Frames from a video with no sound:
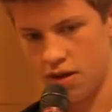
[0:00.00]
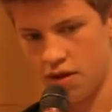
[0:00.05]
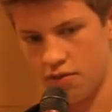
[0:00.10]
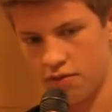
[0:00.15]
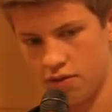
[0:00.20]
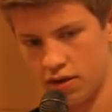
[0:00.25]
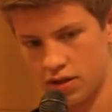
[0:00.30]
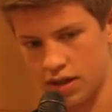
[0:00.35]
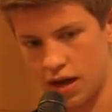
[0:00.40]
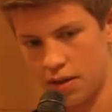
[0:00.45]
For
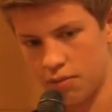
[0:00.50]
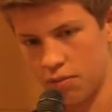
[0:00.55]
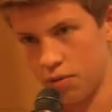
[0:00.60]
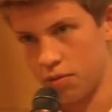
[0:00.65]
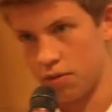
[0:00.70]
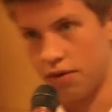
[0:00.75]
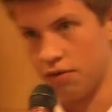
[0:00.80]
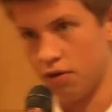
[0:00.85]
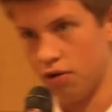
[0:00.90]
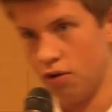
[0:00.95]
example,
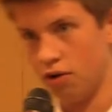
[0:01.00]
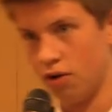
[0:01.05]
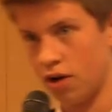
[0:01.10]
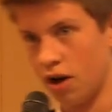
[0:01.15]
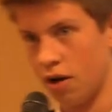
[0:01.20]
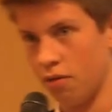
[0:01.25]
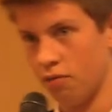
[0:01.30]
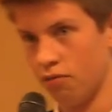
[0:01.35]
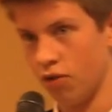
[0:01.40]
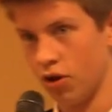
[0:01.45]
whenever you look
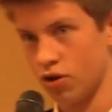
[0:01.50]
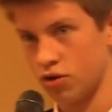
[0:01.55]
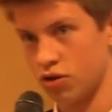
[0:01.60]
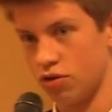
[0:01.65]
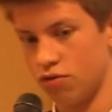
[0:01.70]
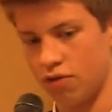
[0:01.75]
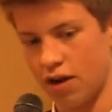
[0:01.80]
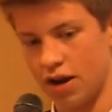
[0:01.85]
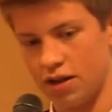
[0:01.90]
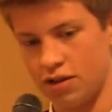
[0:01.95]
up Russian
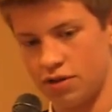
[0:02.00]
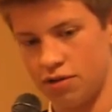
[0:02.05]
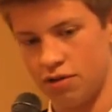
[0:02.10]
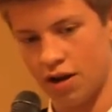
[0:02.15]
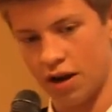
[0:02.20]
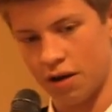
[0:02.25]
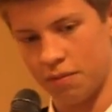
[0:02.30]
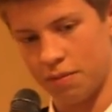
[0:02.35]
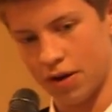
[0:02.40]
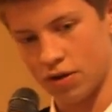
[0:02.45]
trains, you get
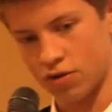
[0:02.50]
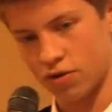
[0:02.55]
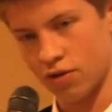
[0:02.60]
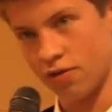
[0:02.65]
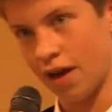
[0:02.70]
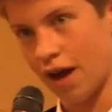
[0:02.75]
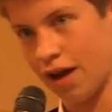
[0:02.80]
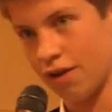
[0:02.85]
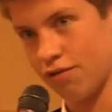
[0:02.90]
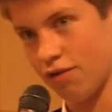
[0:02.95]
a picture of
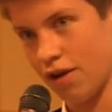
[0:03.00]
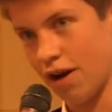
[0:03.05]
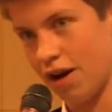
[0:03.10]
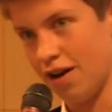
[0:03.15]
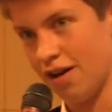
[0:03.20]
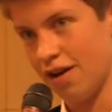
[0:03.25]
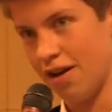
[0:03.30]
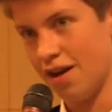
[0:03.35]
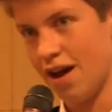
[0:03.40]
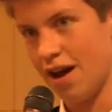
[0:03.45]
that
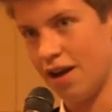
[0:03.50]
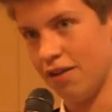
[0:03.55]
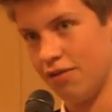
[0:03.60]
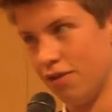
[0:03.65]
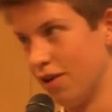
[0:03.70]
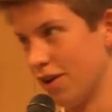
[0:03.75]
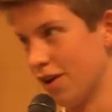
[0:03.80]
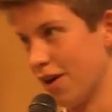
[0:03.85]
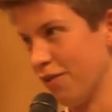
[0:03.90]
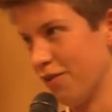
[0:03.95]
train. If you
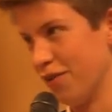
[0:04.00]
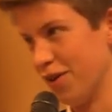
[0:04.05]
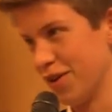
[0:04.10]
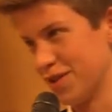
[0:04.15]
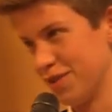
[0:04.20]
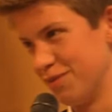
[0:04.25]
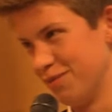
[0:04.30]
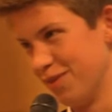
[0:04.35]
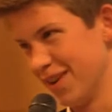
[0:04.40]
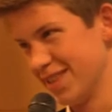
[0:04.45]
look up
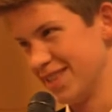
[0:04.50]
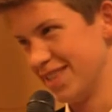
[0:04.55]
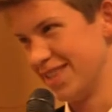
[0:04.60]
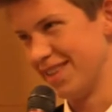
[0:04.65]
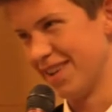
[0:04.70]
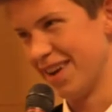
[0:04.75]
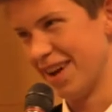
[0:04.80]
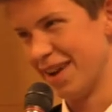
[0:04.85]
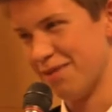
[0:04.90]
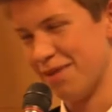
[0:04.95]
Russian buses, you
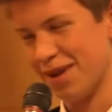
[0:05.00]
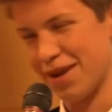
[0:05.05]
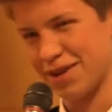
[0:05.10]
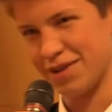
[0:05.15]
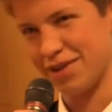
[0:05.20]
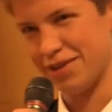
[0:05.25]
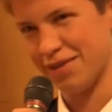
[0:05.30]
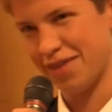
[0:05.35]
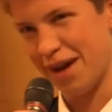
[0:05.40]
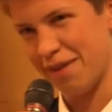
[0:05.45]
get a picture
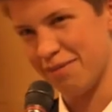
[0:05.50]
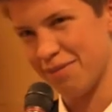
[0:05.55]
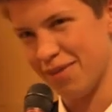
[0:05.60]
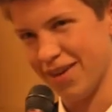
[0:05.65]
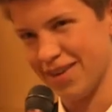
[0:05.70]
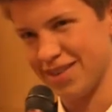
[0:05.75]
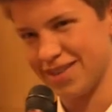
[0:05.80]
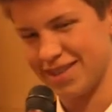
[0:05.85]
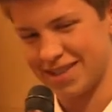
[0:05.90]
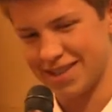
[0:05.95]
of that
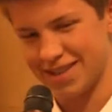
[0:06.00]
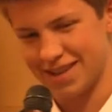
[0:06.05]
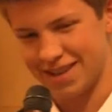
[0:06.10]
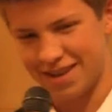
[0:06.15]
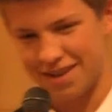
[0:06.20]
bus.